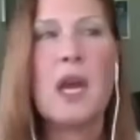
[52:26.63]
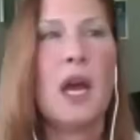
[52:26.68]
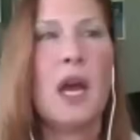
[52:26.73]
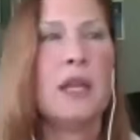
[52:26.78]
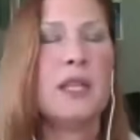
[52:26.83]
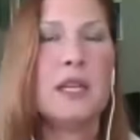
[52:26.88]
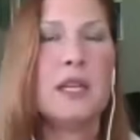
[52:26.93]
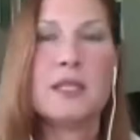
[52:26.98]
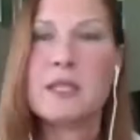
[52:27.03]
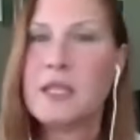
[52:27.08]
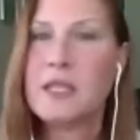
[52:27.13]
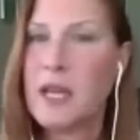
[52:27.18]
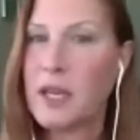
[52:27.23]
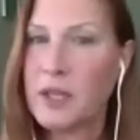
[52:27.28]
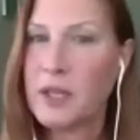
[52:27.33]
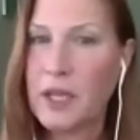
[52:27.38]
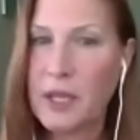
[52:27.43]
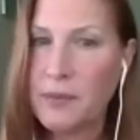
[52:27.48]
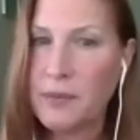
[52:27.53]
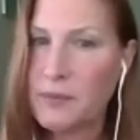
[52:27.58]
And then
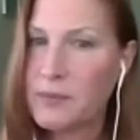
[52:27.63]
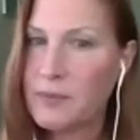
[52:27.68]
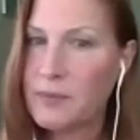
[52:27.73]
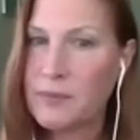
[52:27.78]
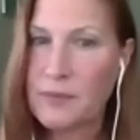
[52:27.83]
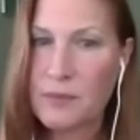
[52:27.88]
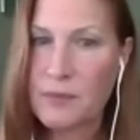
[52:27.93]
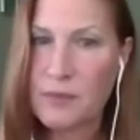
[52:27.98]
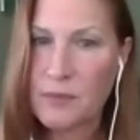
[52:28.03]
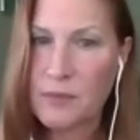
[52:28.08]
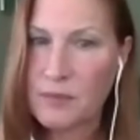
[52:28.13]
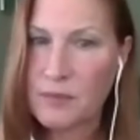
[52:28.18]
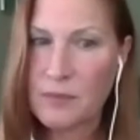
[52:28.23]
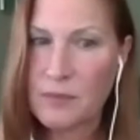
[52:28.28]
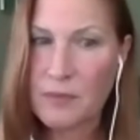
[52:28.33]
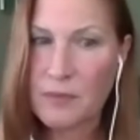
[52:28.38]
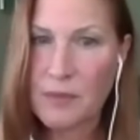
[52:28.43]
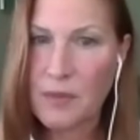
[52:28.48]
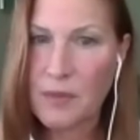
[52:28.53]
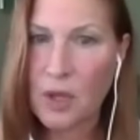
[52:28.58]
Stanley
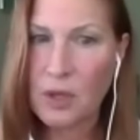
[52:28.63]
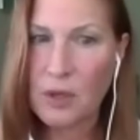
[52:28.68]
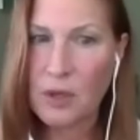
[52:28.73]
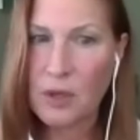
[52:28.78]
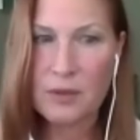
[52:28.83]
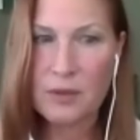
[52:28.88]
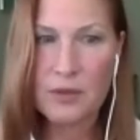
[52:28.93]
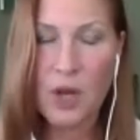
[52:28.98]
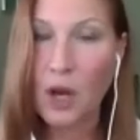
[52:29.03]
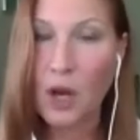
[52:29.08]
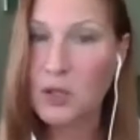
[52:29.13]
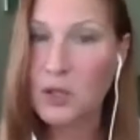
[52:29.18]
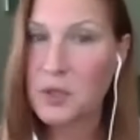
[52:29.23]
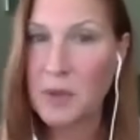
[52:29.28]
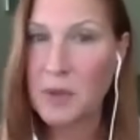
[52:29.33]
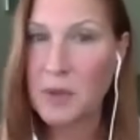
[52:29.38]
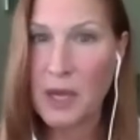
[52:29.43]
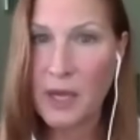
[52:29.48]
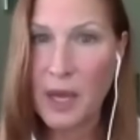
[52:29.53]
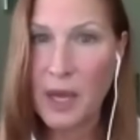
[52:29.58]
talked to
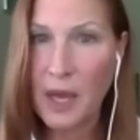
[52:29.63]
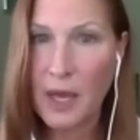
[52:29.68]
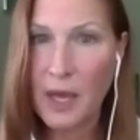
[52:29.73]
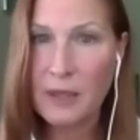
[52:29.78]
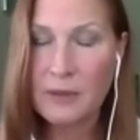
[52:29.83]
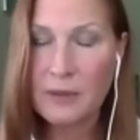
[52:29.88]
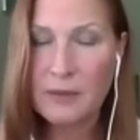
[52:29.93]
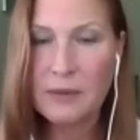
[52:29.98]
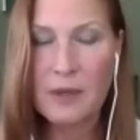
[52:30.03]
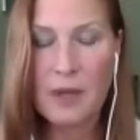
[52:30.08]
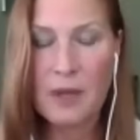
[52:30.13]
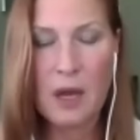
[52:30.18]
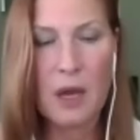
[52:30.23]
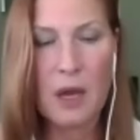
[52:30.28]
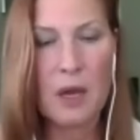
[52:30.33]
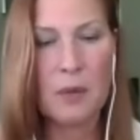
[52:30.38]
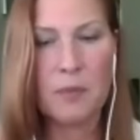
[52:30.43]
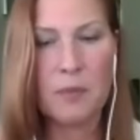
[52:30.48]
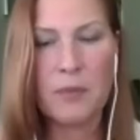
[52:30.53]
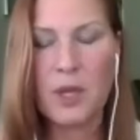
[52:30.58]
me again
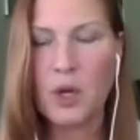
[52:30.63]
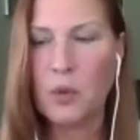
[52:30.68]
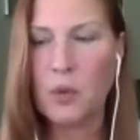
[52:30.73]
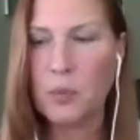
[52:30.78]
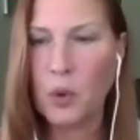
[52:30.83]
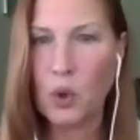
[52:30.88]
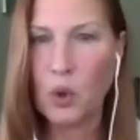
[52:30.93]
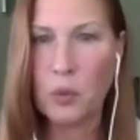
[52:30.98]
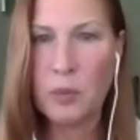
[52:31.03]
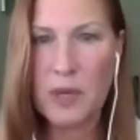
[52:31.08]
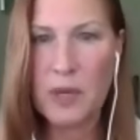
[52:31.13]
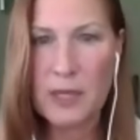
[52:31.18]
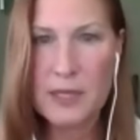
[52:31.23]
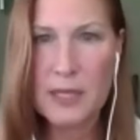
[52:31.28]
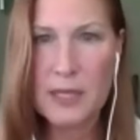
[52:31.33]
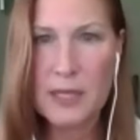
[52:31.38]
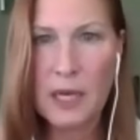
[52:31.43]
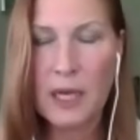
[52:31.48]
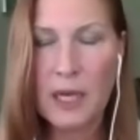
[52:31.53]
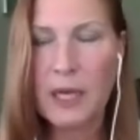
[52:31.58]
um, you know, pulled me
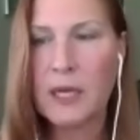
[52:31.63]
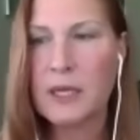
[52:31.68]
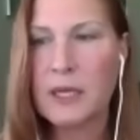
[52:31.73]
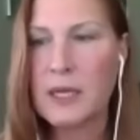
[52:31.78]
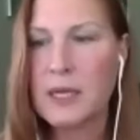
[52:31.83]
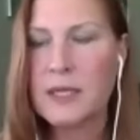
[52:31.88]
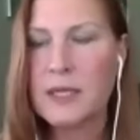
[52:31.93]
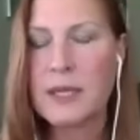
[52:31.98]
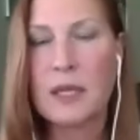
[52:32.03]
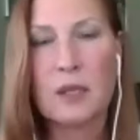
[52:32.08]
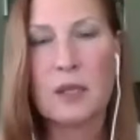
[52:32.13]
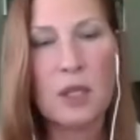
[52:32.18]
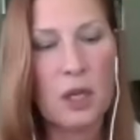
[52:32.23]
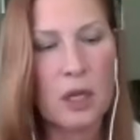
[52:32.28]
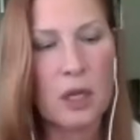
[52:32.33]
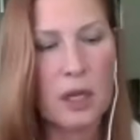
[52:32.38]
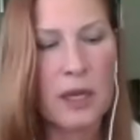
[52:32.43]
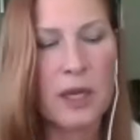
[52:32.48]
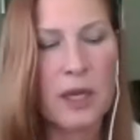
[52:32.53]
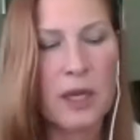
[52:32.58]
aside and he said,
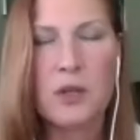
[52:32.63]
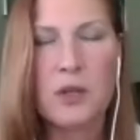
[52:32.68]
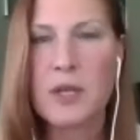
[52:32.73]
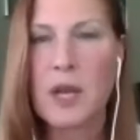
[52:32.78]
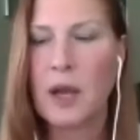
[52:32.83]
Look, he goes,